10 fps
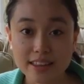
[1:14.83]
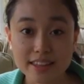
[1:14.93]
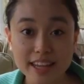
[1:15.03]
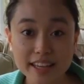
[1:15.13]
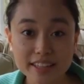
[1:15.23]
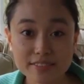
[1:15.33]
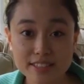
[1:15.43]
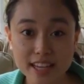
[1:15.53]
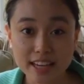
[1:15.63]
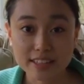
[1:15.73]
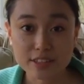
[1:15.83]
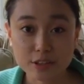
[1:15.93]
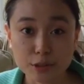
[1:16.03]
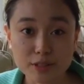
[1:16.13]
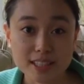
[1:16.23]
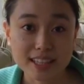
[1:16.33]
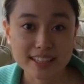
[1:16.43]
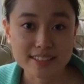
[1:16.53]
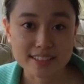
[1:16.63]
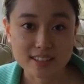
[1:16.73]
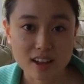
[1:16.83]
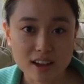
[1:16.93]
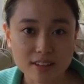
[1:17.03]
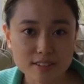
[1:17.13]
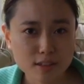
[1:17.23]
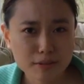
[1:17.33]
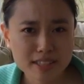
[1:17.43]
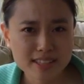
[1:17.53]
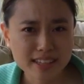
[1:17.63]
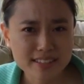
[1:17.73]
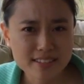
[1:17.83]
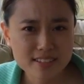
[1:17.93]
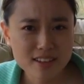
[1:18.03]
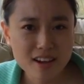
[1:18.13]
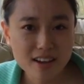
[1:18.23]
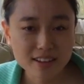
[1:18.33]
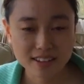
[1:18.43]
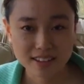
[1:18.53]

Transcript: The negative sign denotes Lenz's law. So what's Lenz's law?